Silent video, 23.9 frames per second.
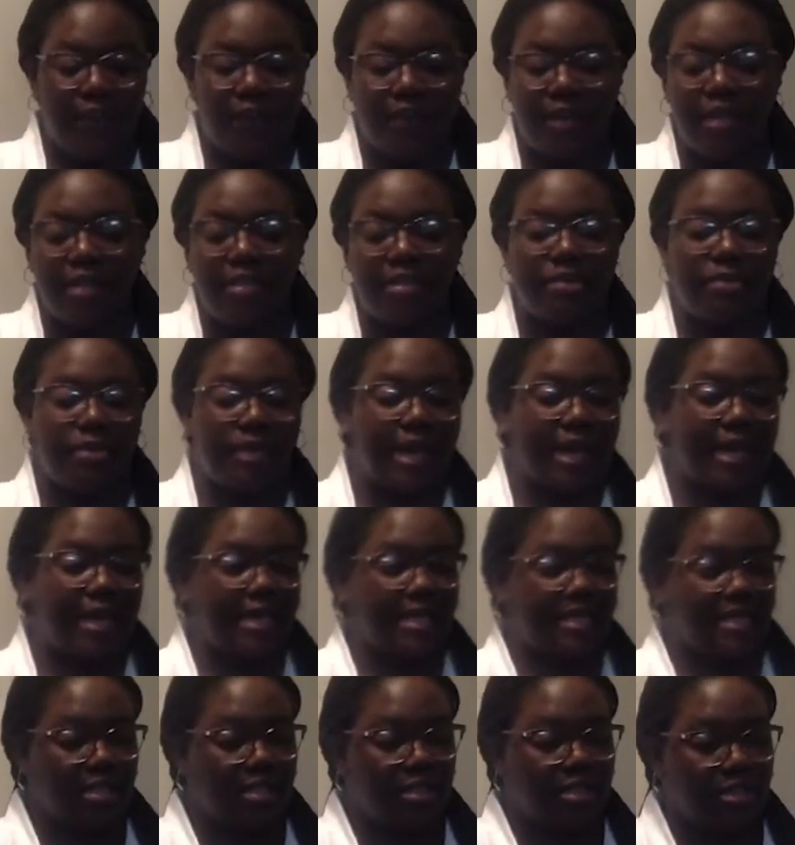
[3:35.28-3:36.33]
first, what I
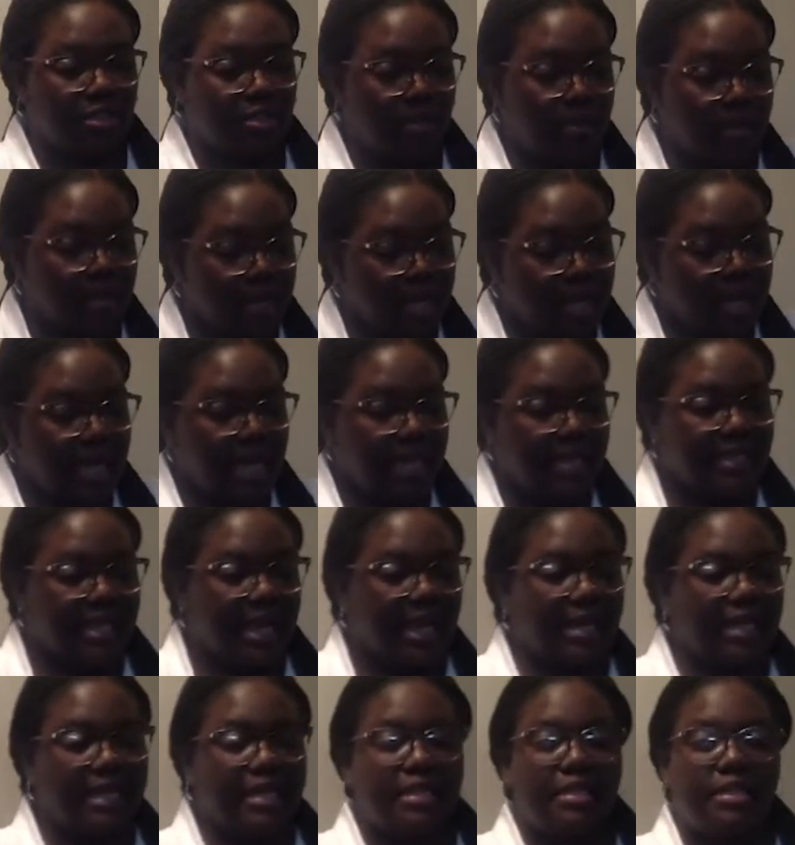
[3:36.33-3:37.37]
need to do is
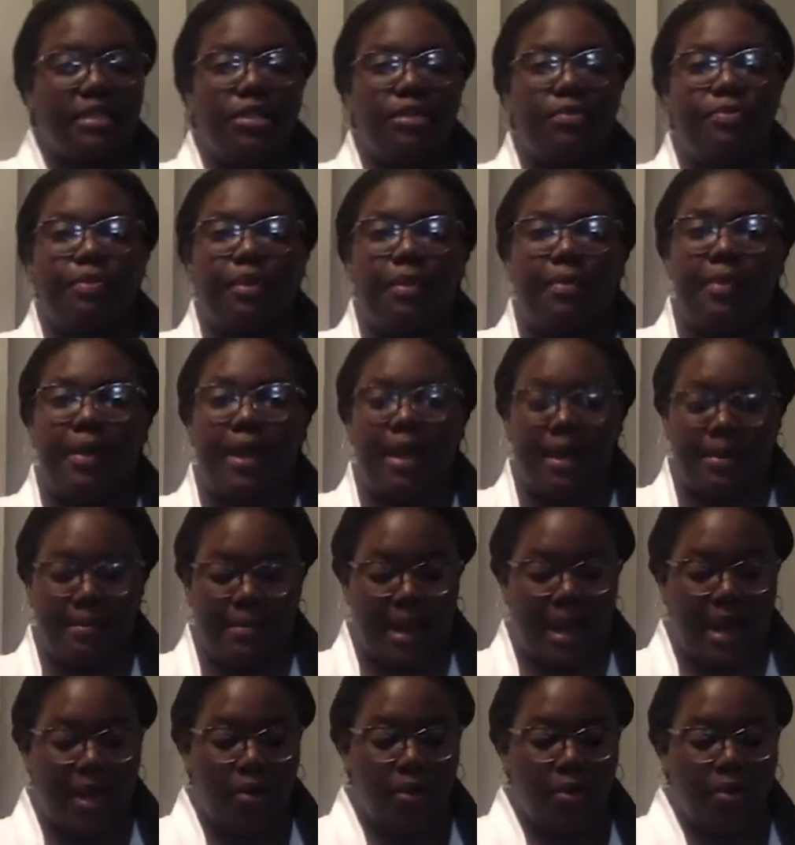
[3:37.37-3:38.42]
I need to prepare
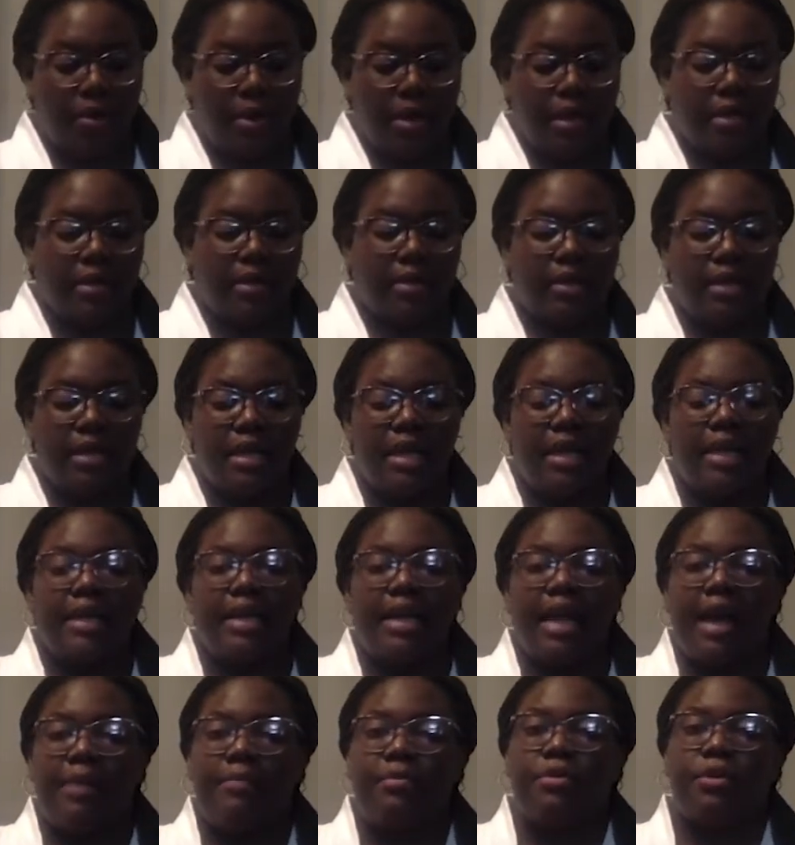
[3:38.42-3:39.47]
my oil.
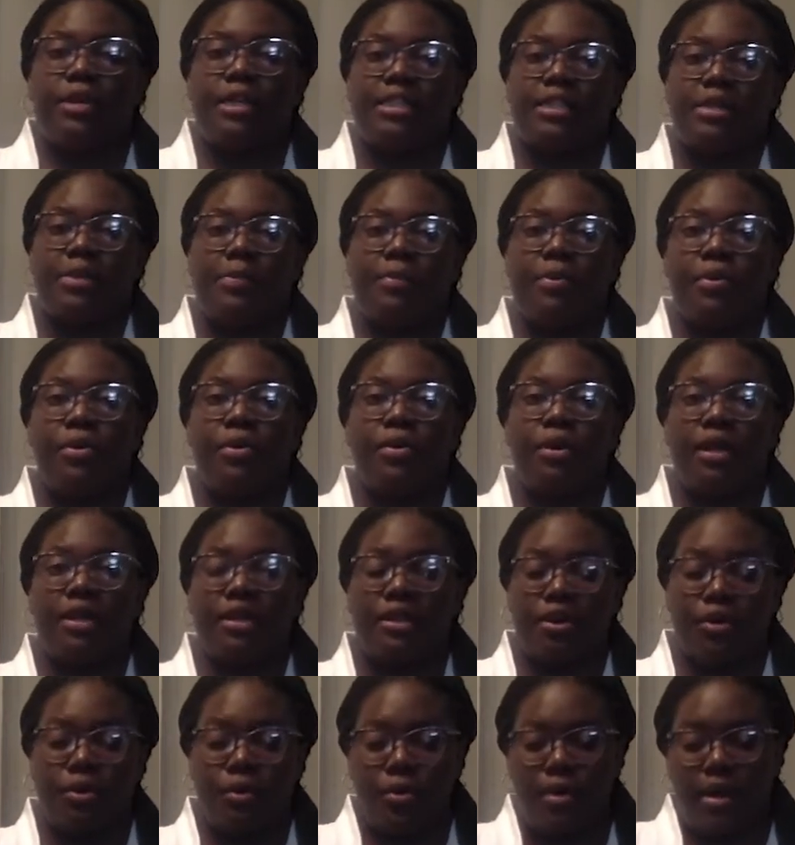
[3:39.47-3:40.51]
Now I'm going to pour
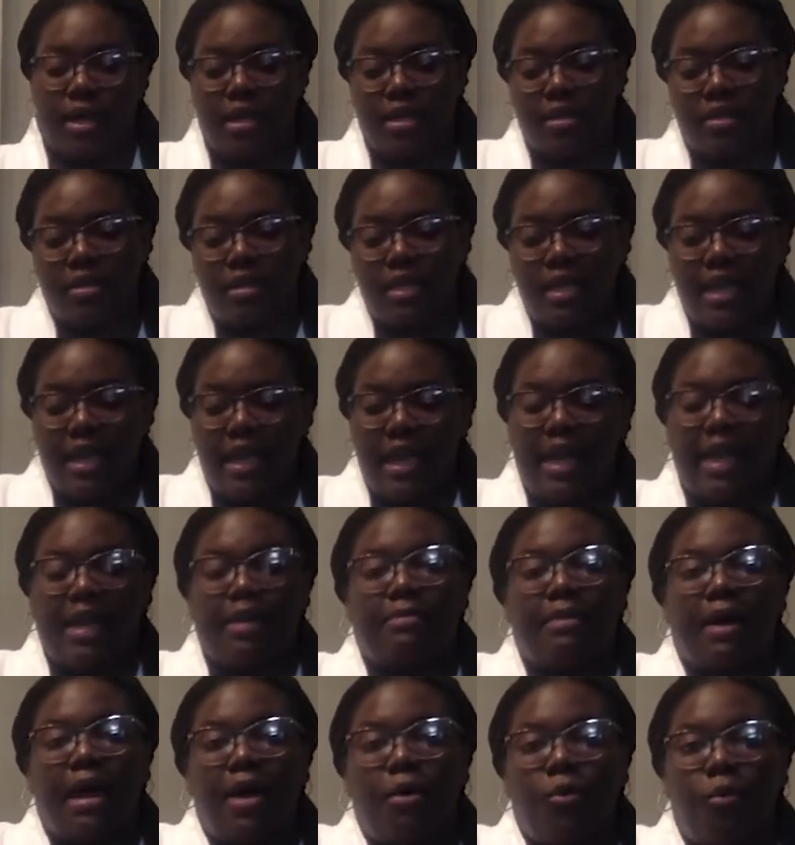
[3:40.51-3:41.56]
the oil in
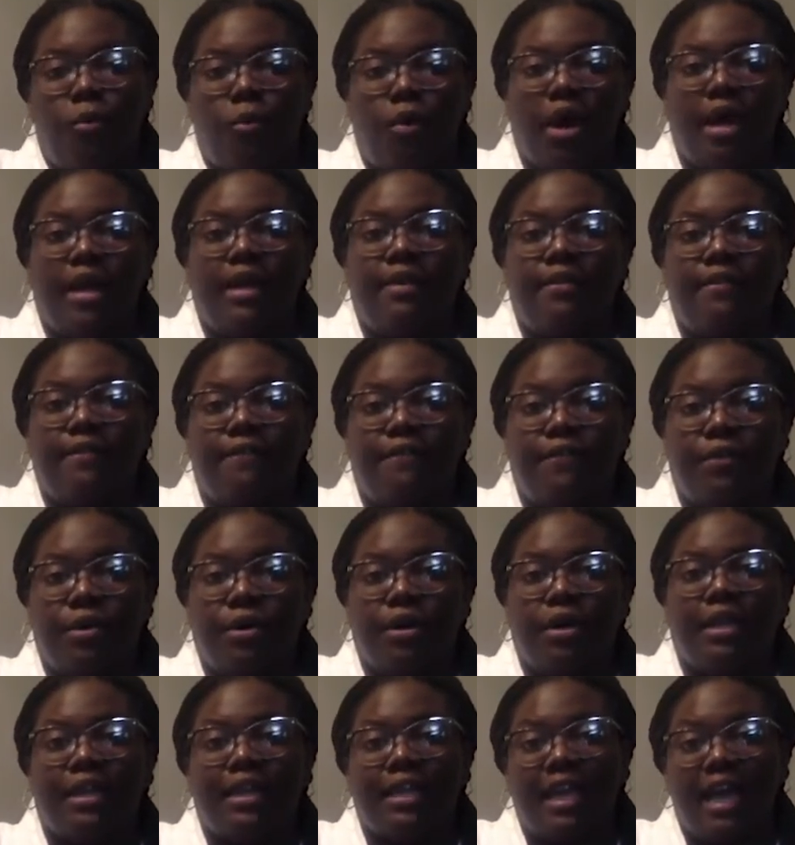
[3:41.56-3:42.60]
my
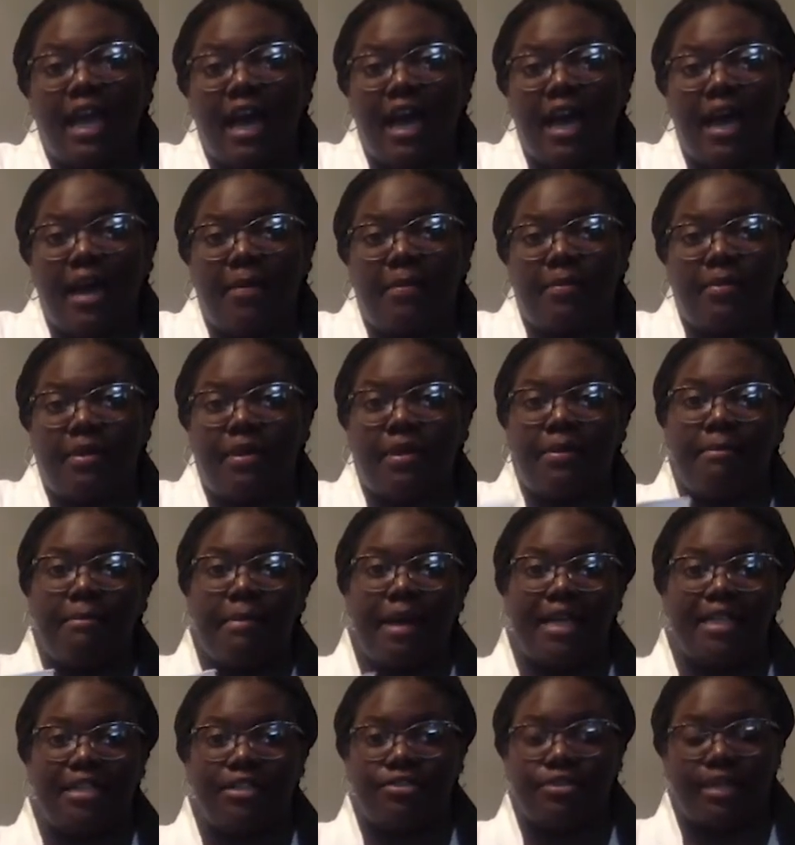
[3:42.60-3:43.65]
1/4 cup,
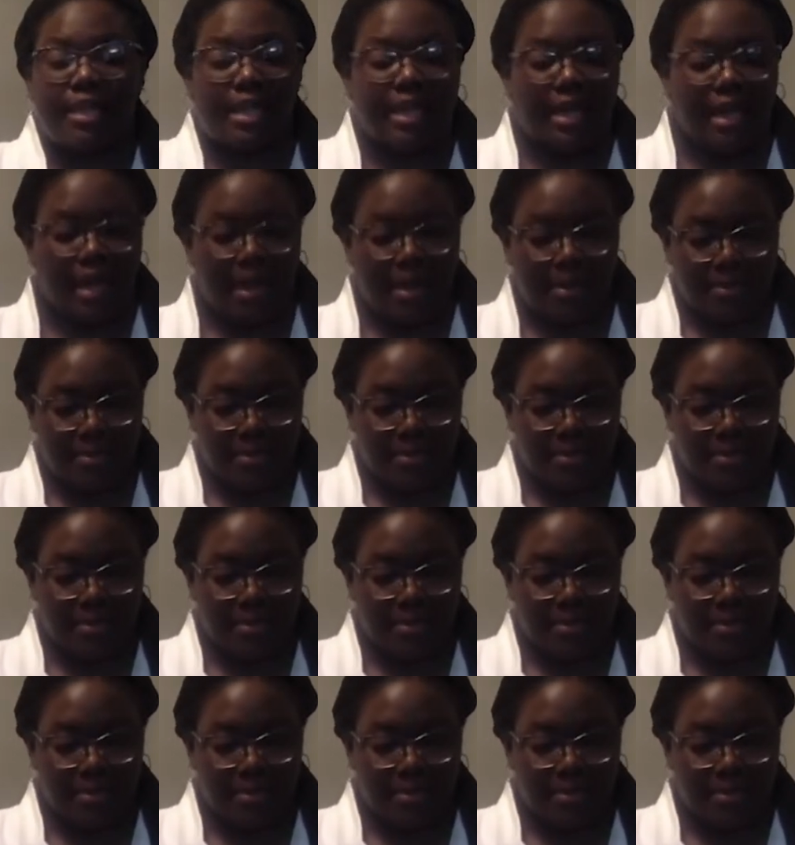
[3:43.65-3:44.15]
measuring cup.